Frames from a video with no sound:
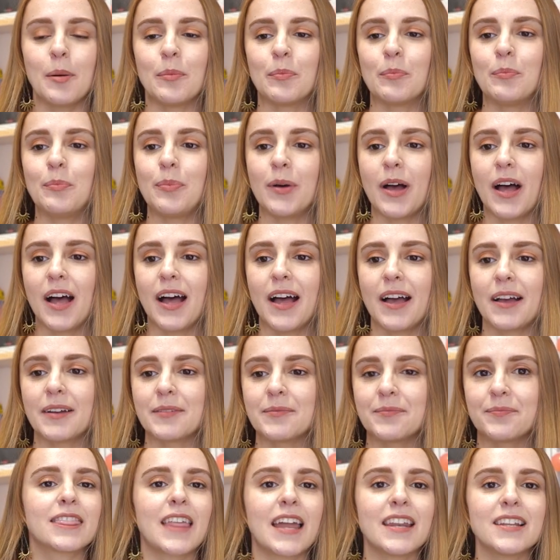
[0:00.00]

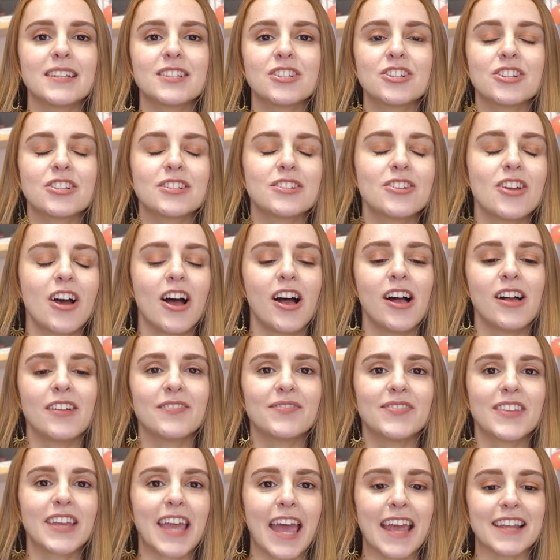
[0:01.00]
But that is just
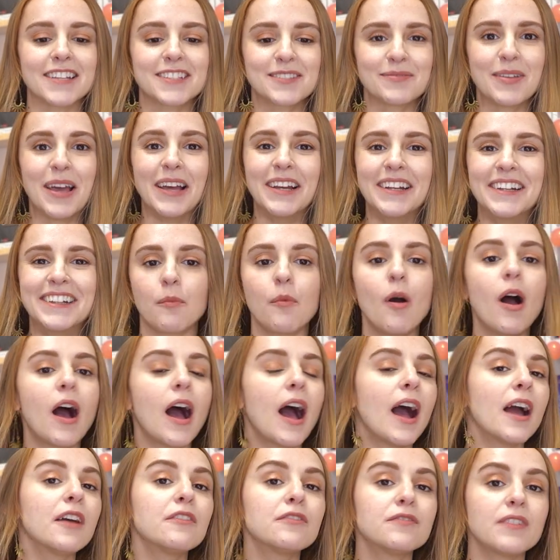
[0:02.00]
not the case. What
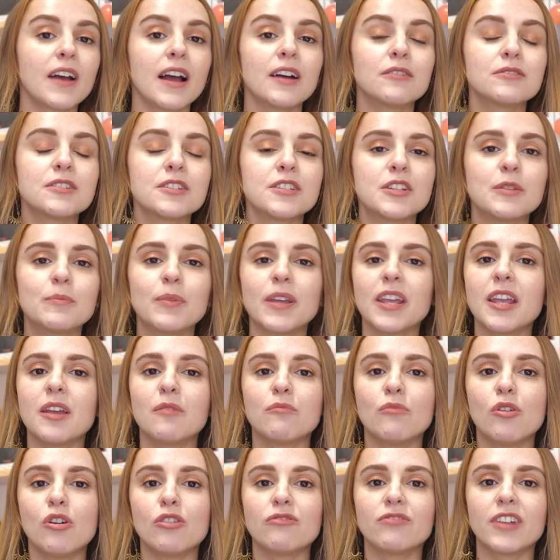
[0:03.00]
I've found to be
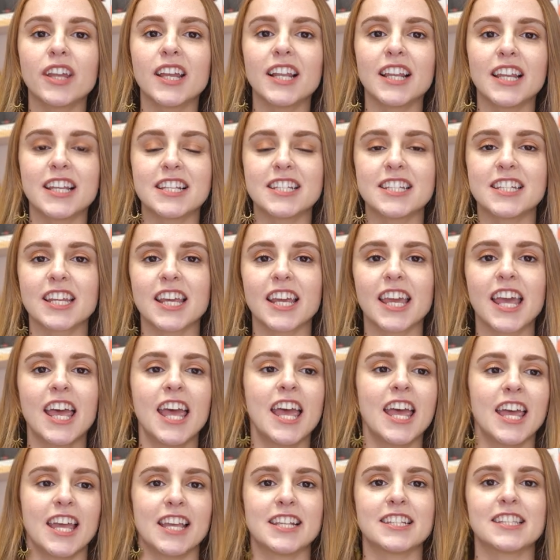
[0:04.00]
more realistic
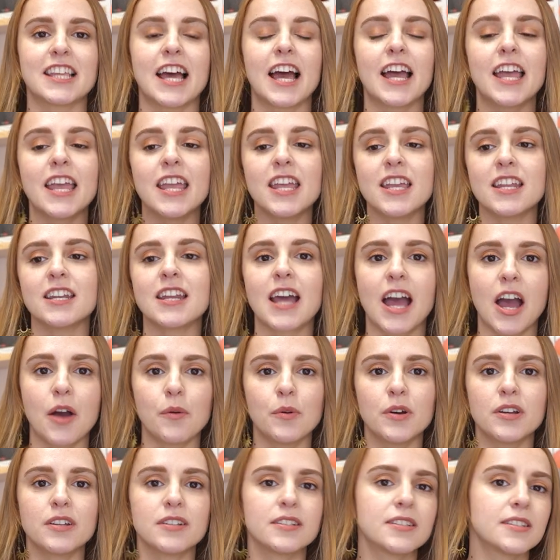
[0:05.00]
is that in
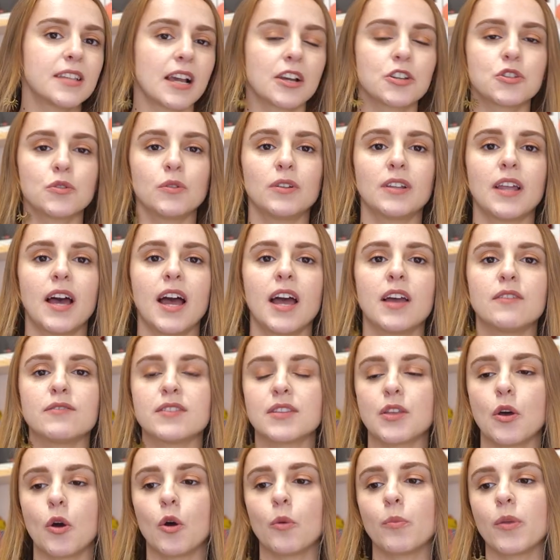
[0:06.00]
our sexual
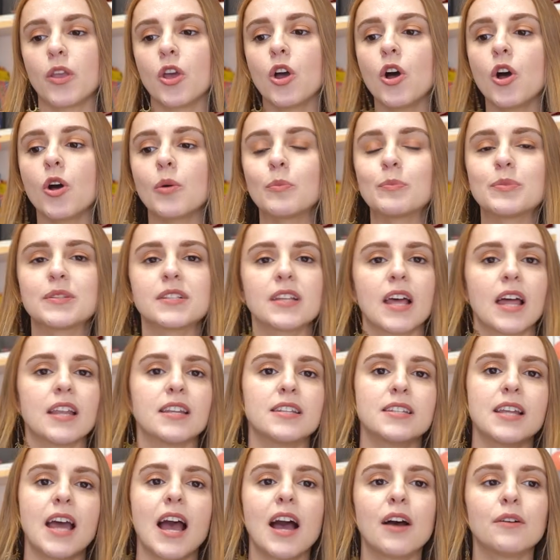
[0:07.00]
lives, there will be ups
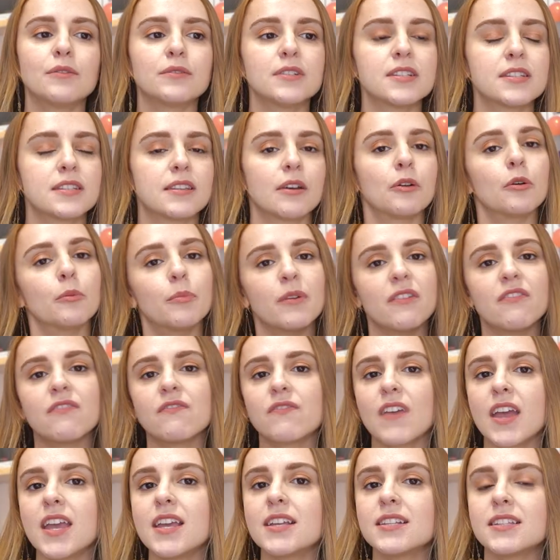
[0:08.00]
and downs, there will be
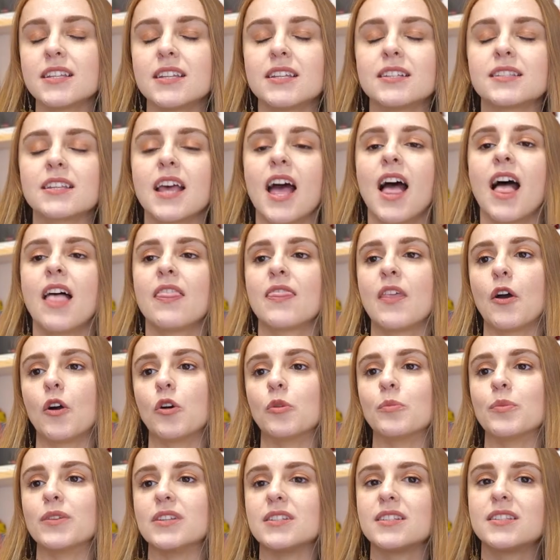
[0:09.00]
phases, there
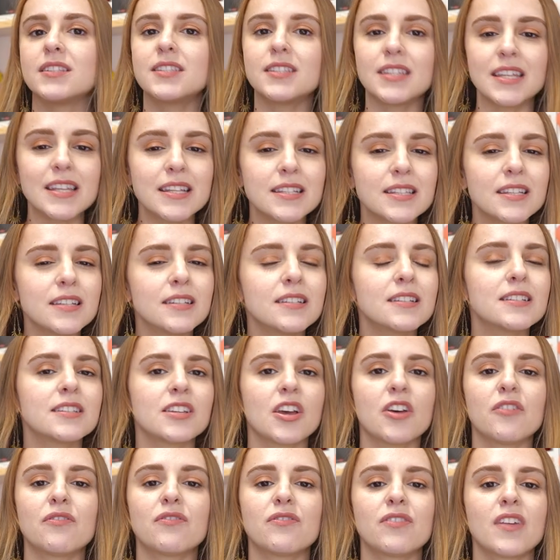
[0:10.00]
will be seasons
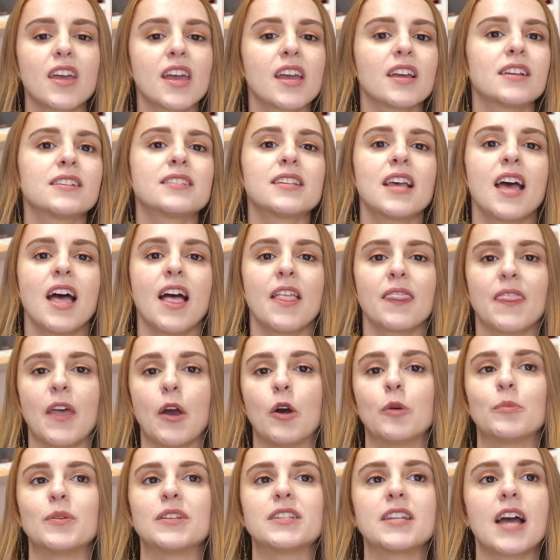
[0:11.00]
of things,
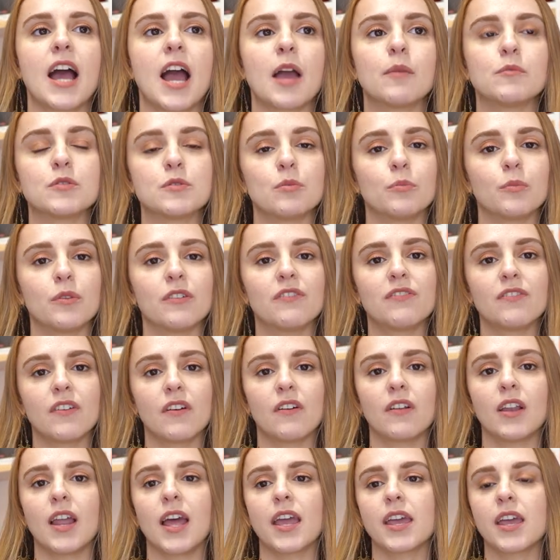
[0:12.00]
there will be times when we
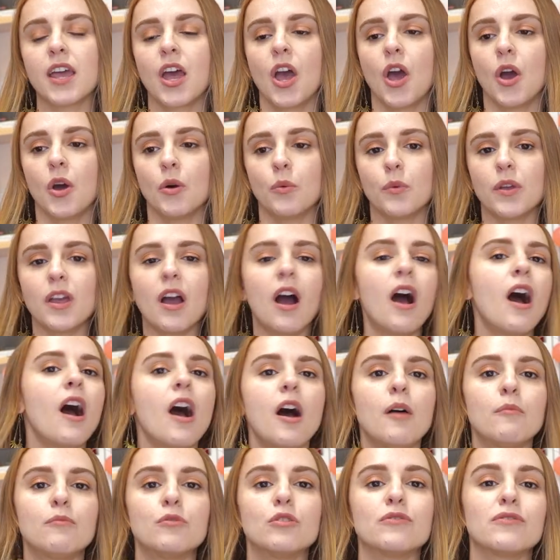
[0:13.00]
feel like we
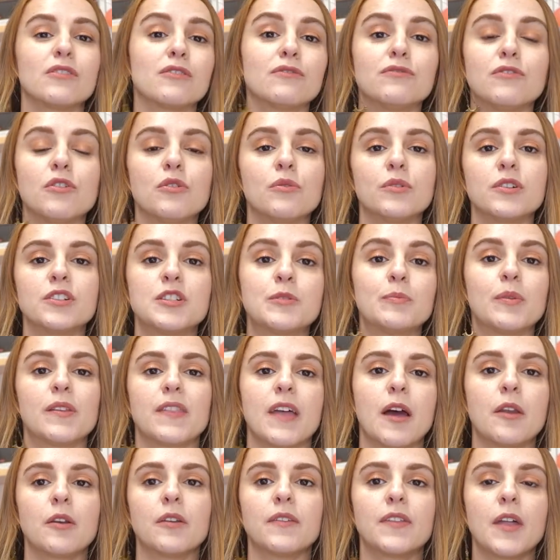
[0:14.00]
are moving forwards, but
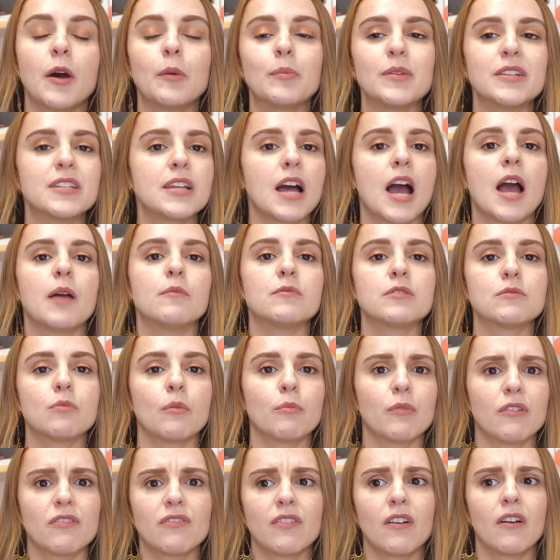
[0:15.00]
then there'll be times
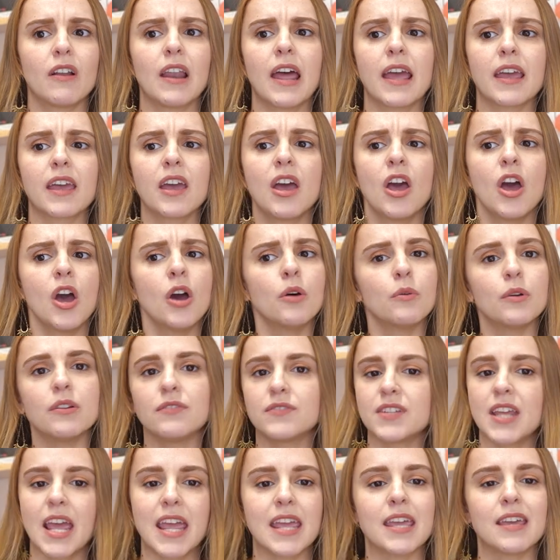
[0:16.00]
when we feel like
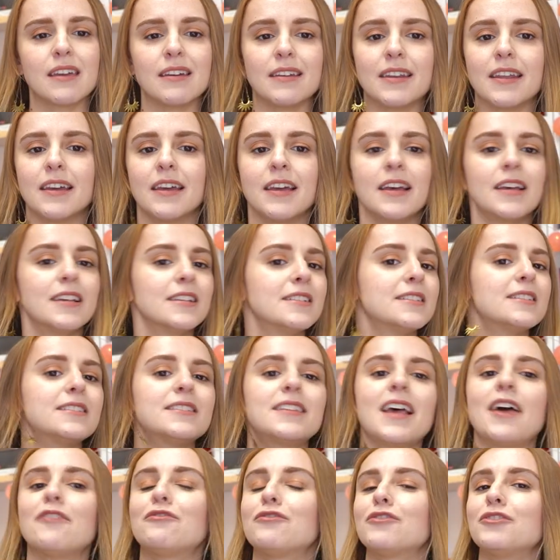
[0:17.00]
we've taken
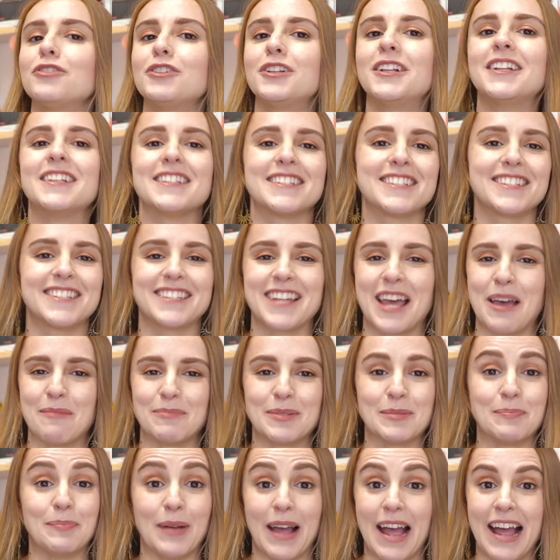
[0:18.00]
several
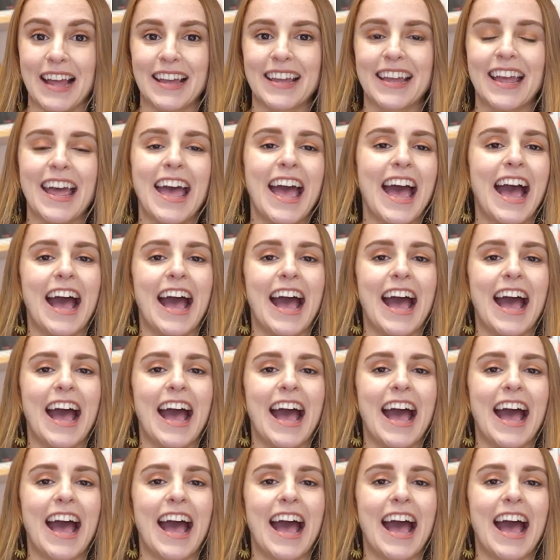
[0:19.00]
steps back